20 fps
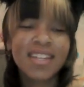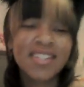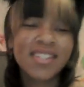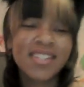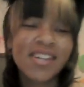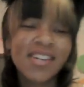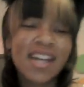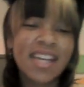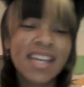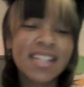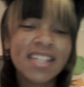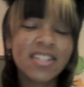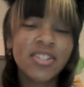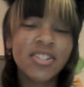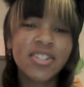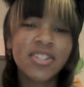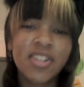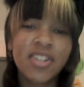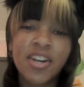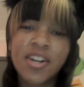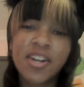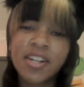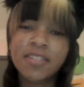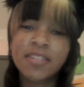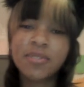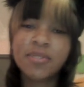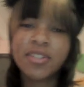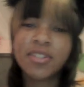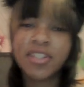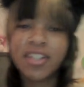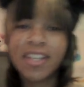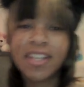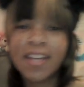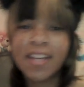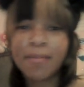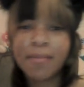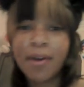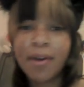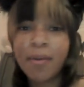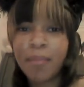So I guess I'll start off with
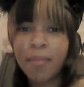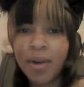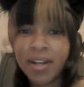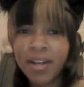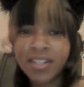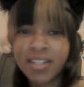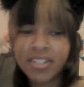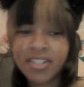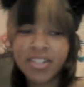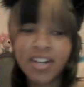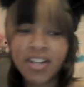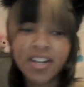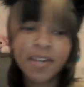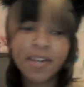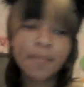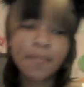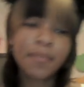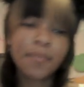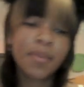talking about pawstar.